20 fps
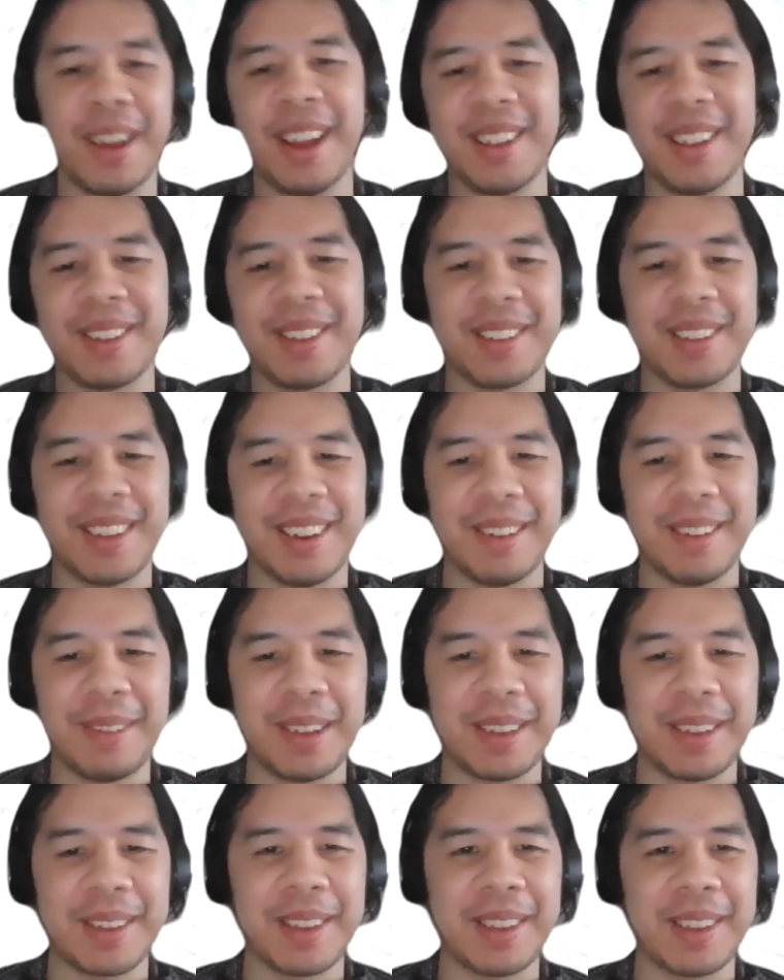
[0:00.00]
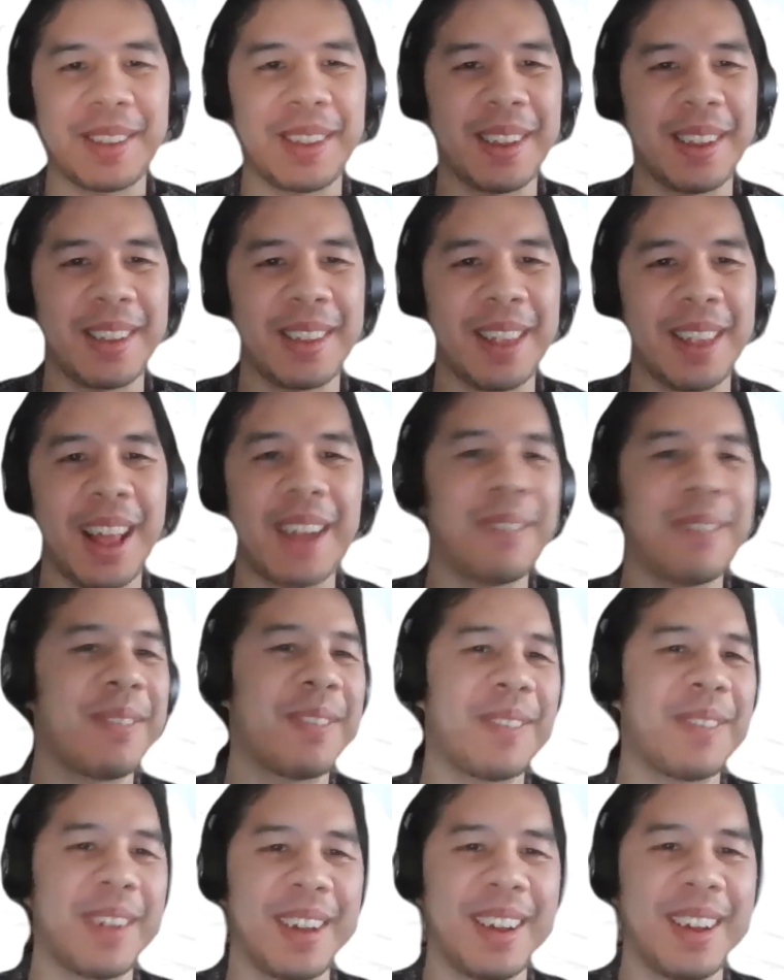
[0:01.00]
is. I mean, it's a lot of
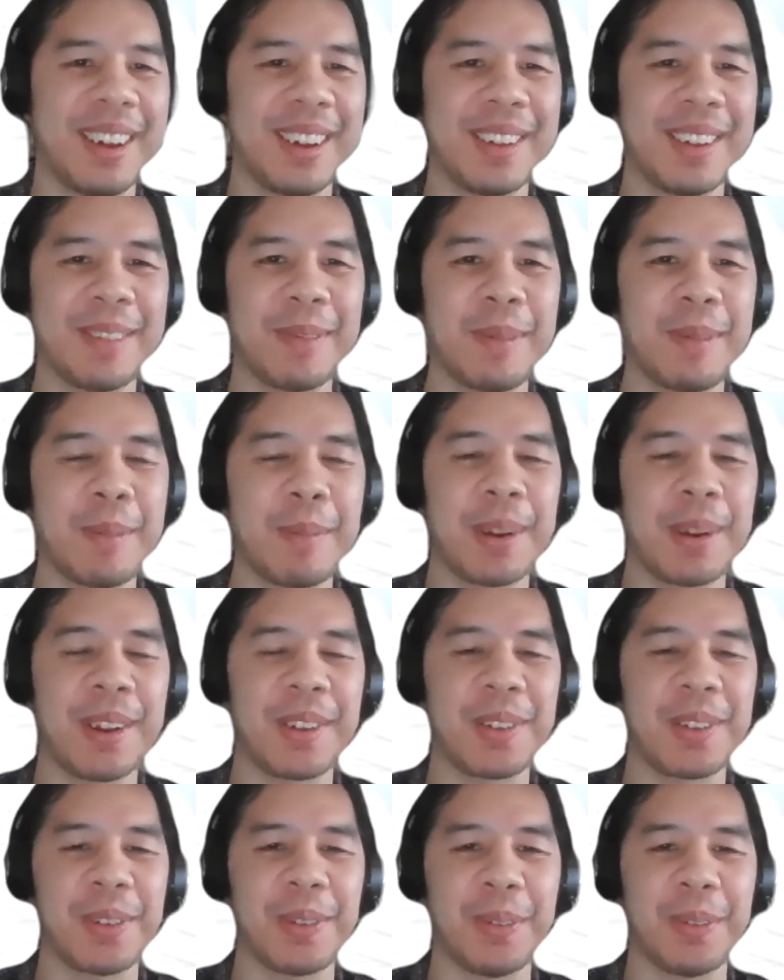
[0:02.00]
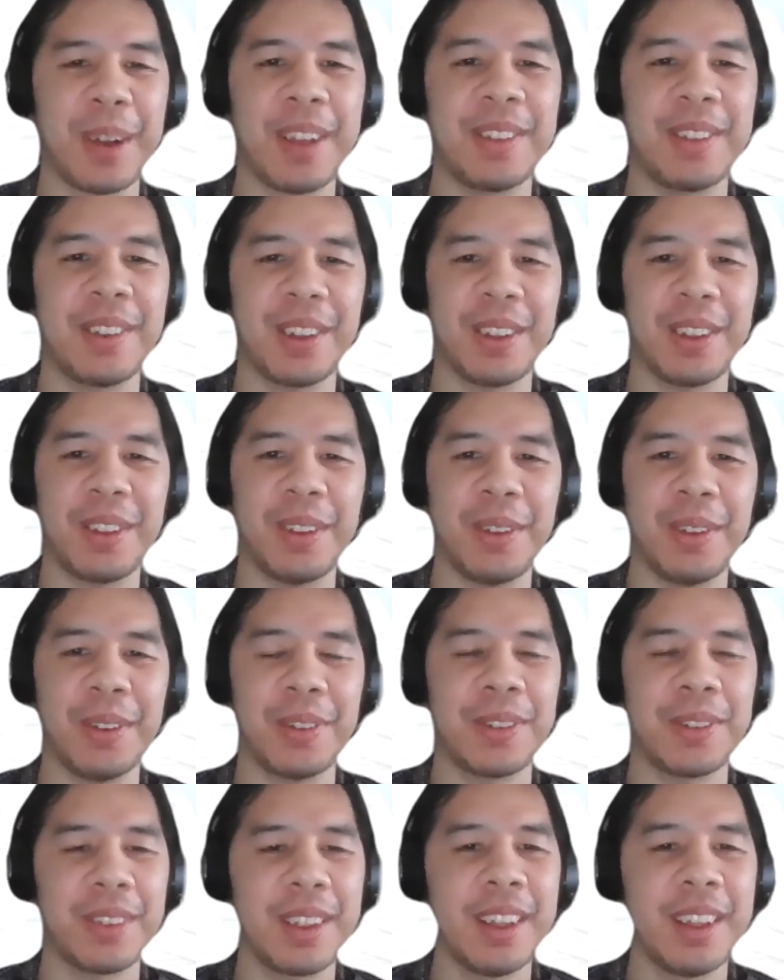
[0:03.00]
potential ways you can
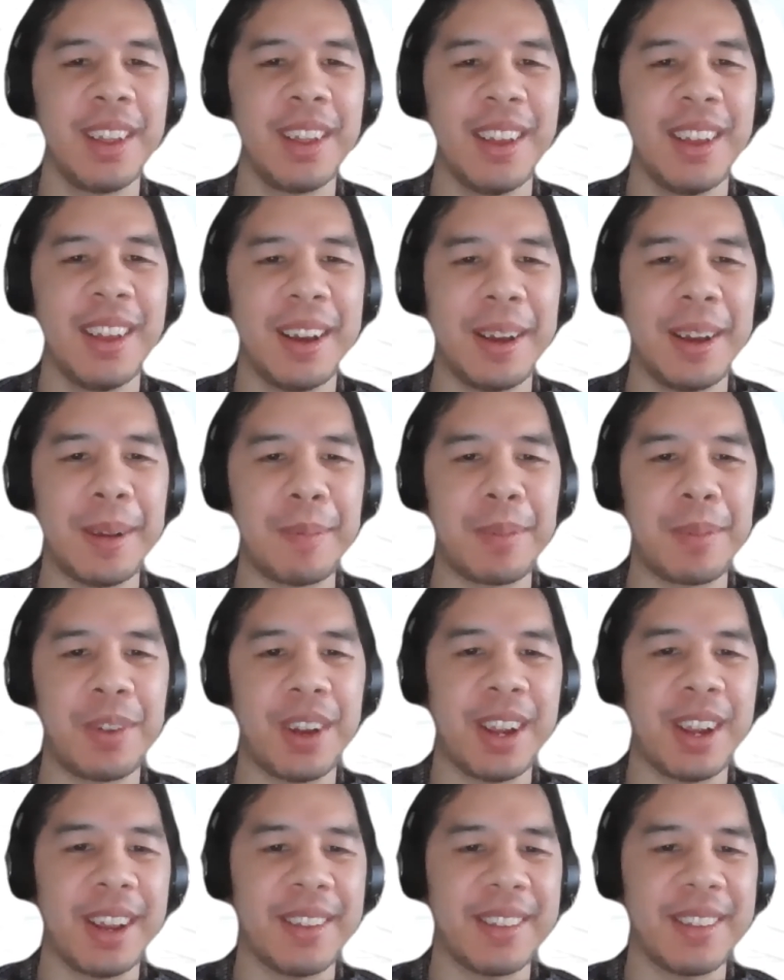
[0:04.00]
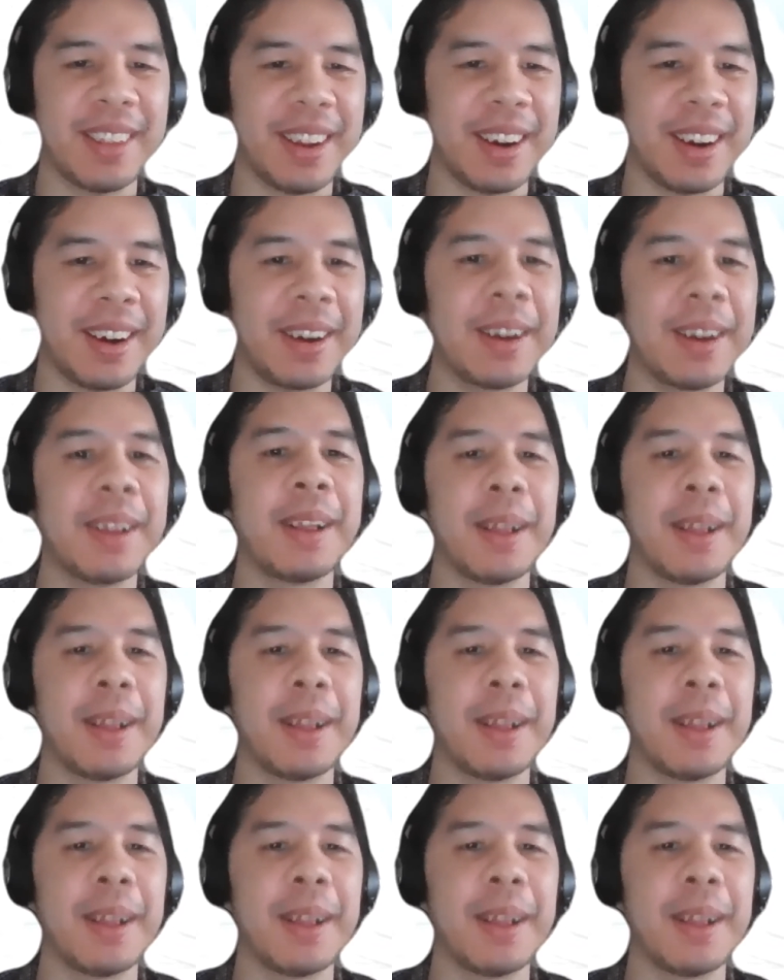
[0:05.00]
use GIS there.